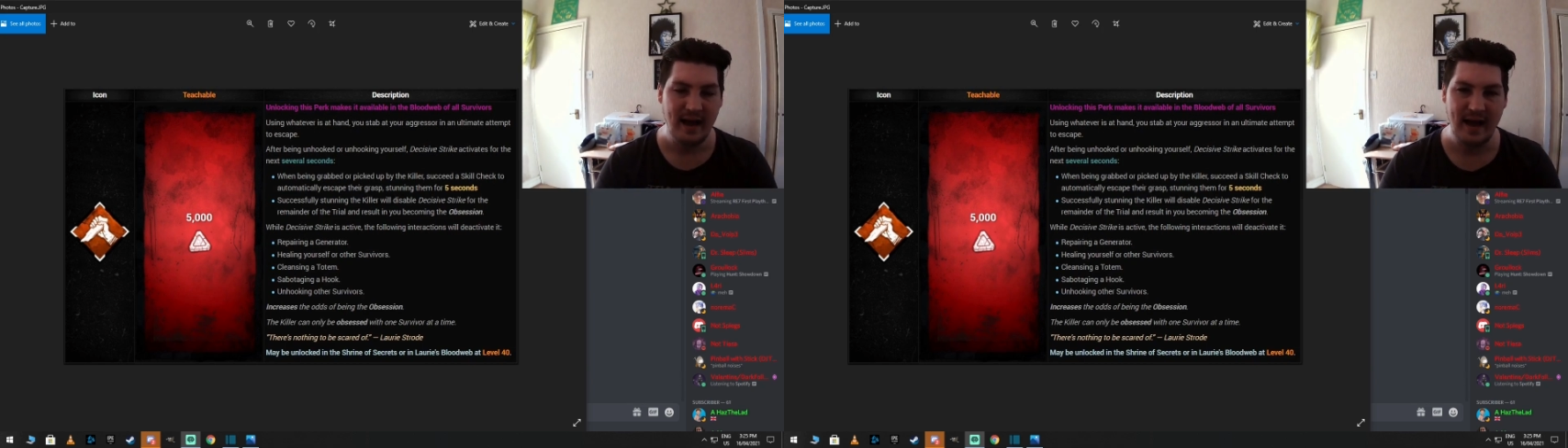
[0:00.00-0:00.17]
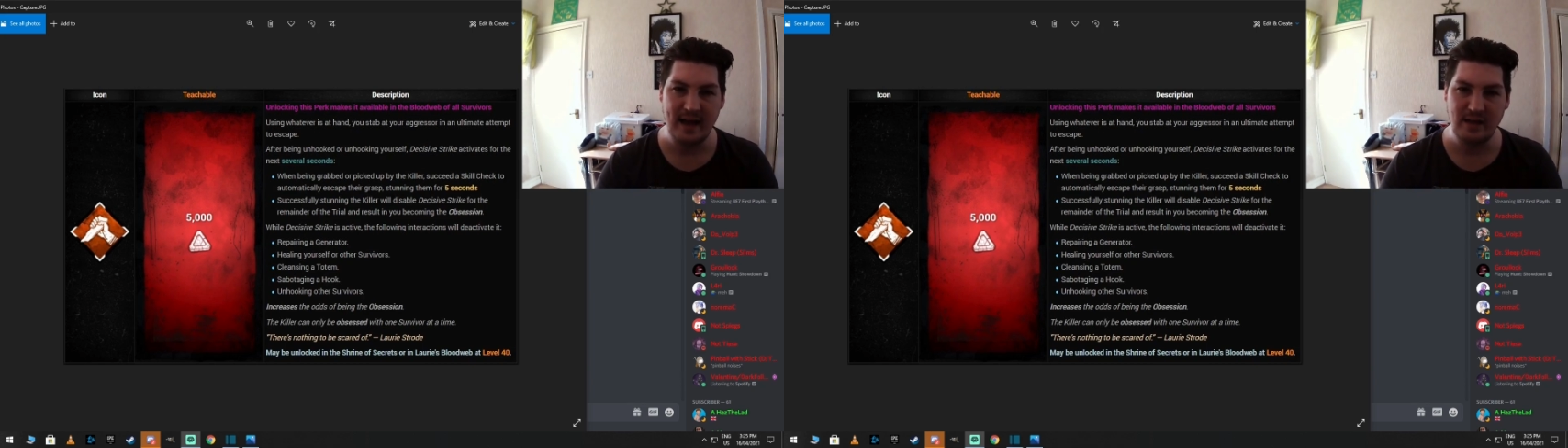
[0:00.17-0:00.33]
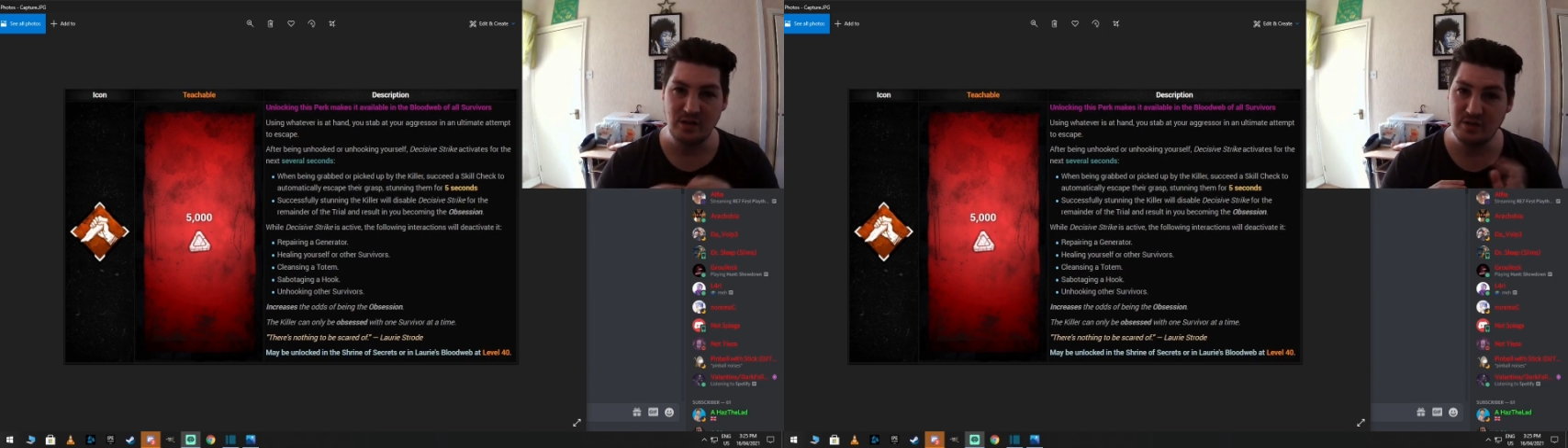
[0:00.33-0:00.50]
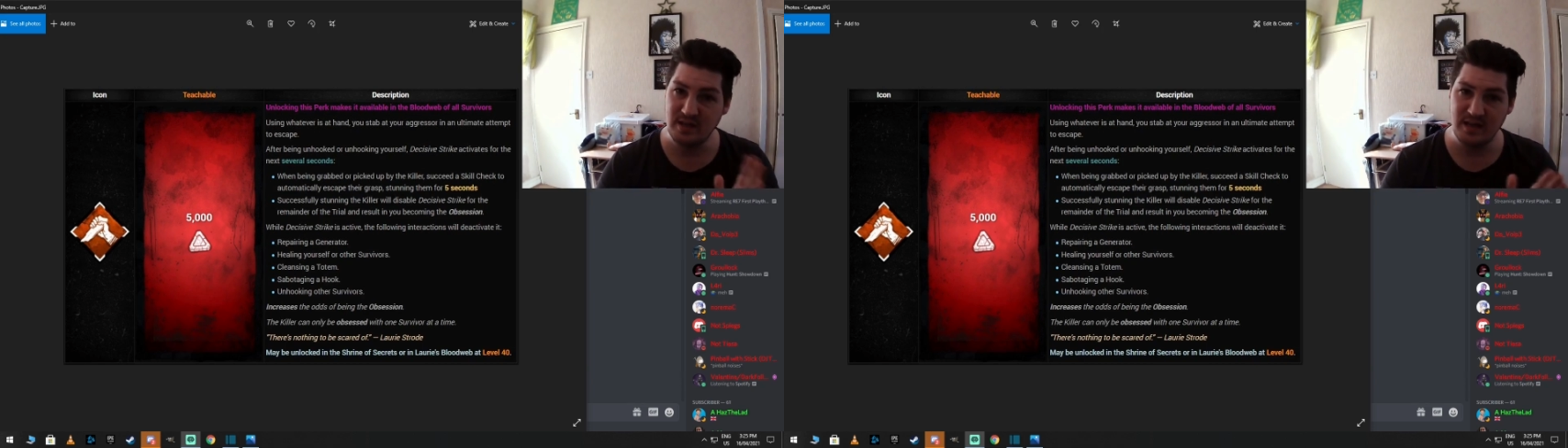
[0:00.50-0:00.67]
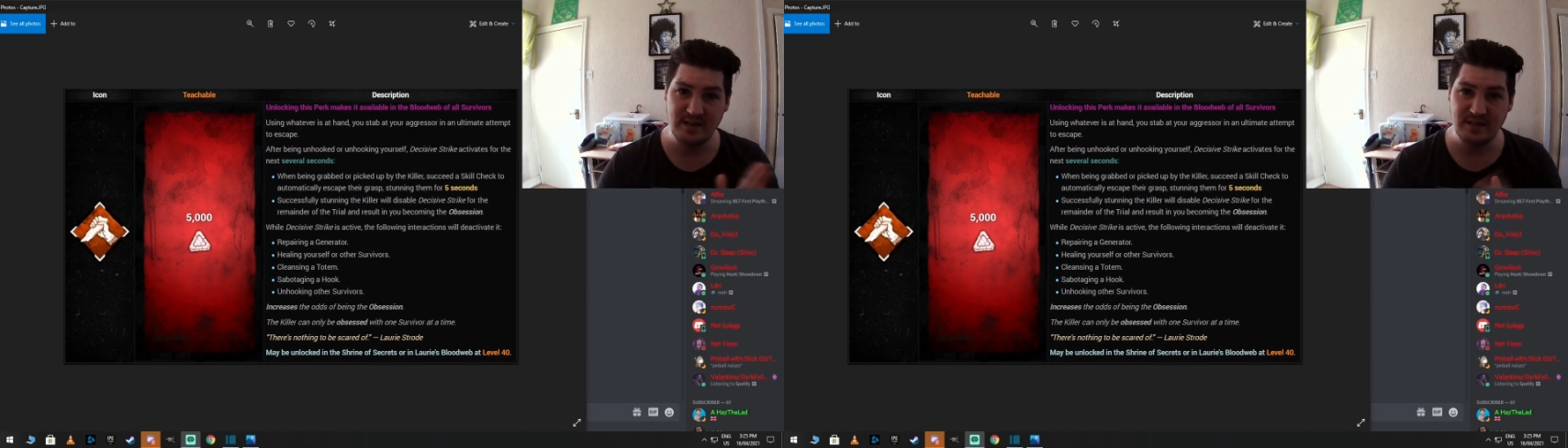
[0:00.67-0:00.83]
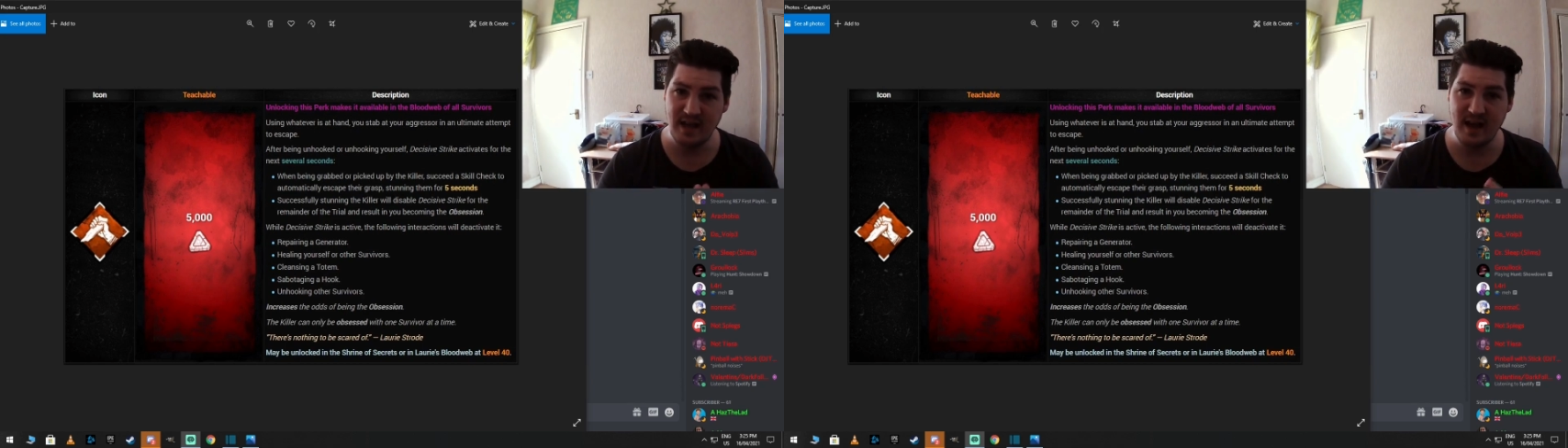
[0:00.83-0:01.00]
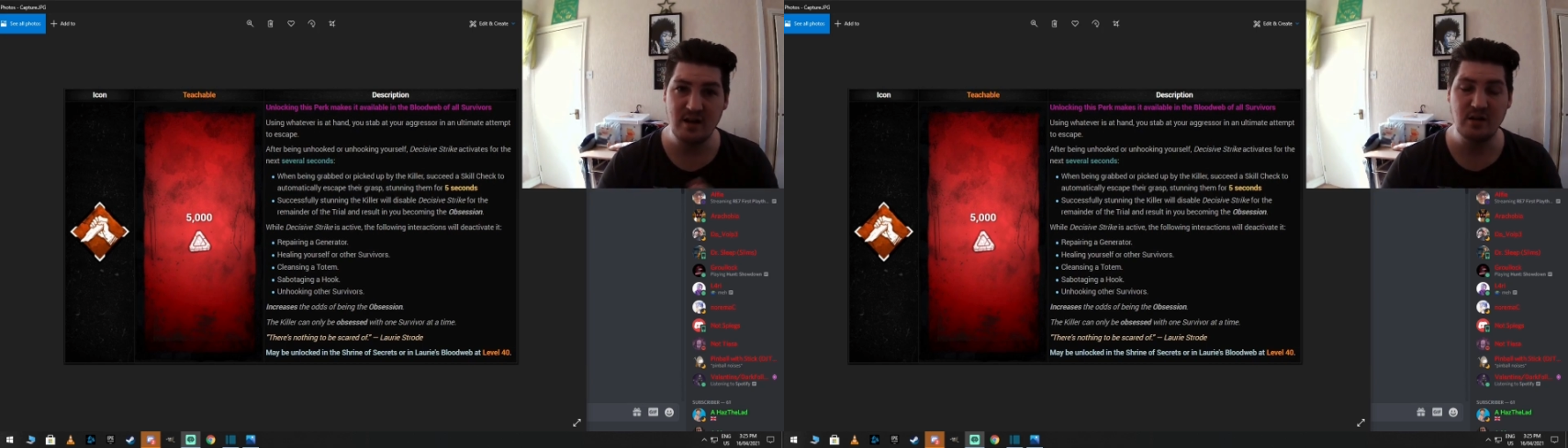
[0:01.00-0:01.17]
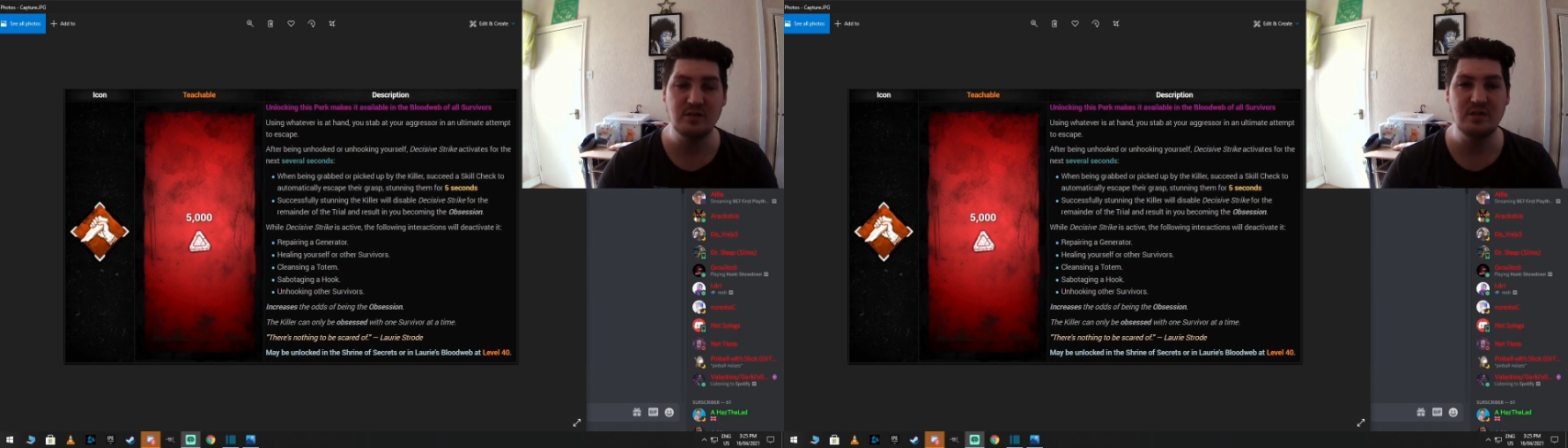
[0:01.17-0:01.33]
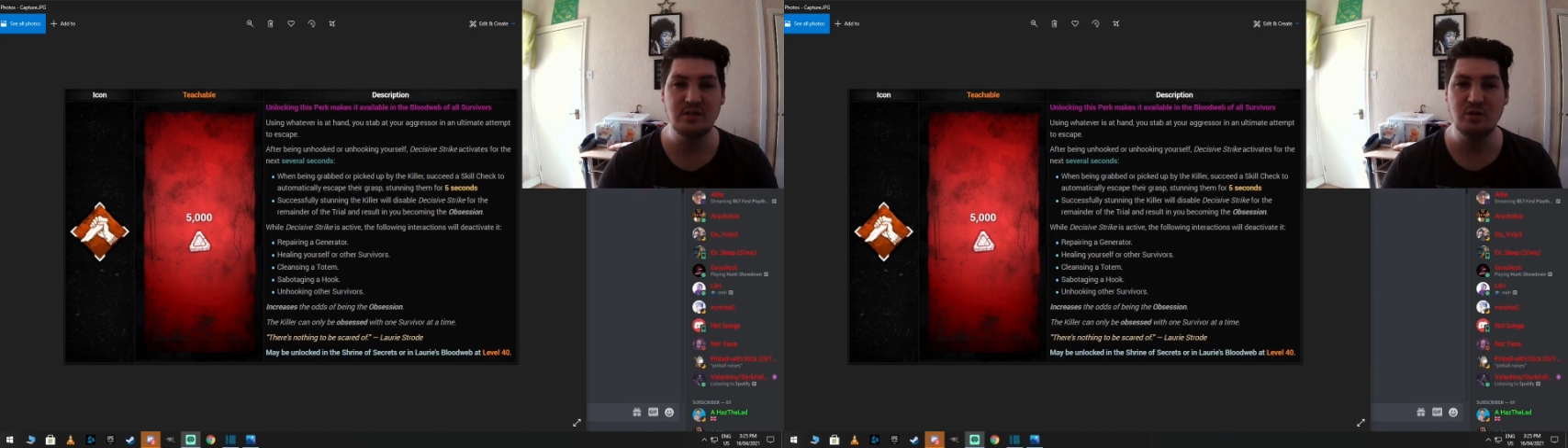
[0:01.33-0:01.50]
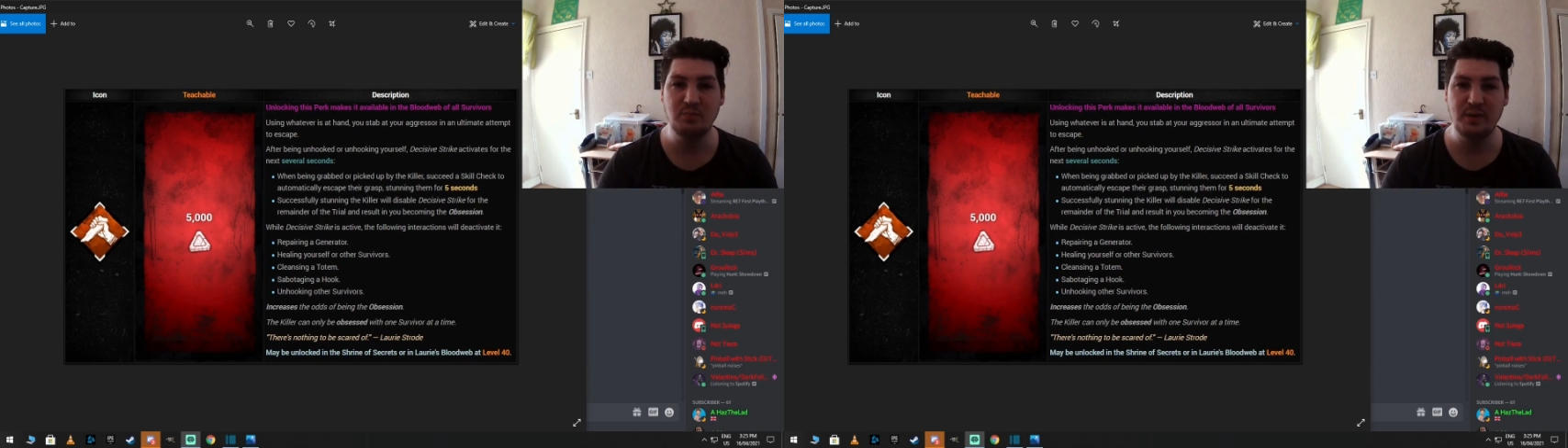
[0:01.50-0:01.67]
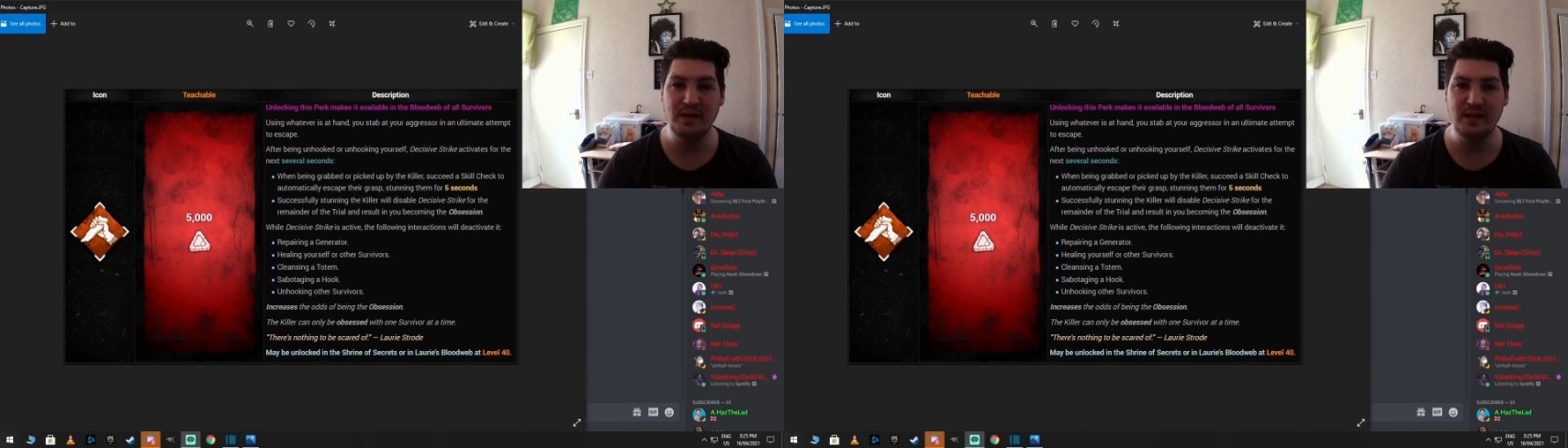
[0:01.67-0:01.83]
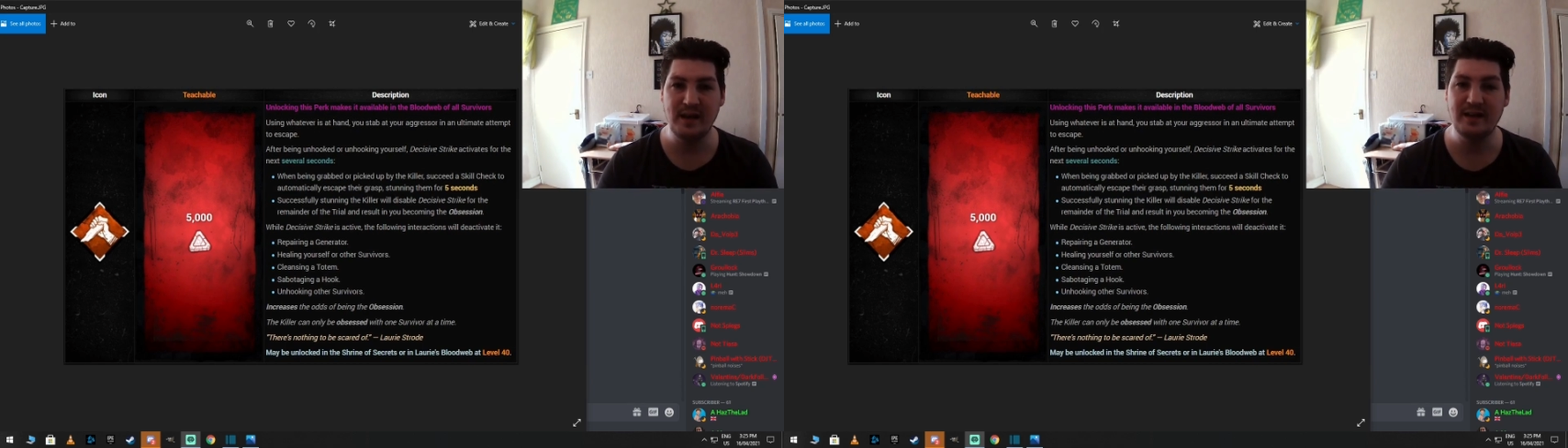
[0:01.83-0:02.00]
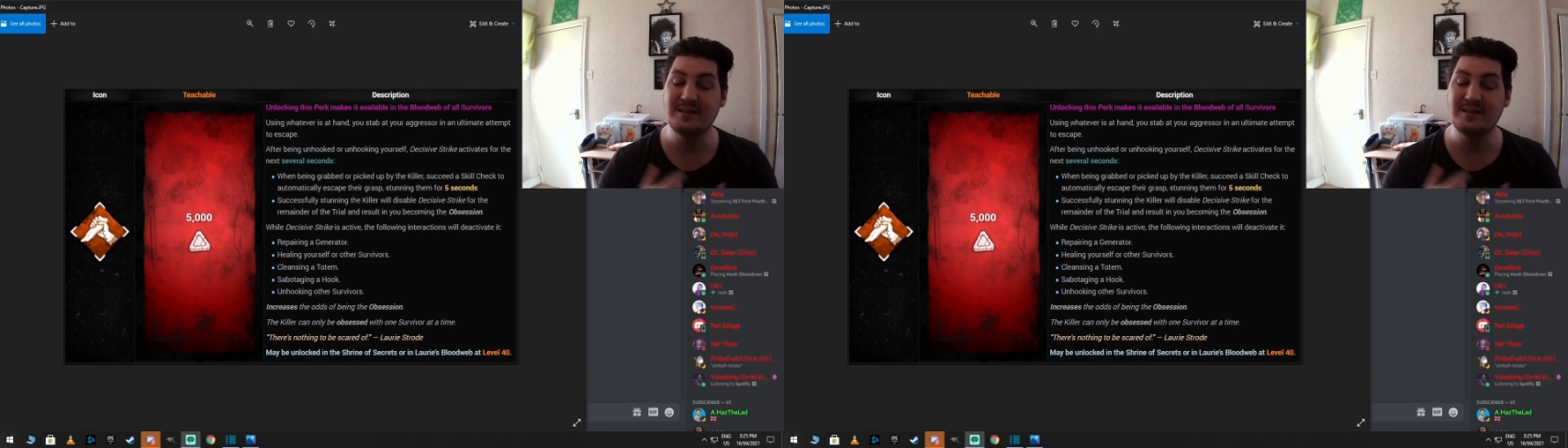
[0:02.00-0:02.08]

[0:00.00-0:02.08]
and your DS counter could still be there,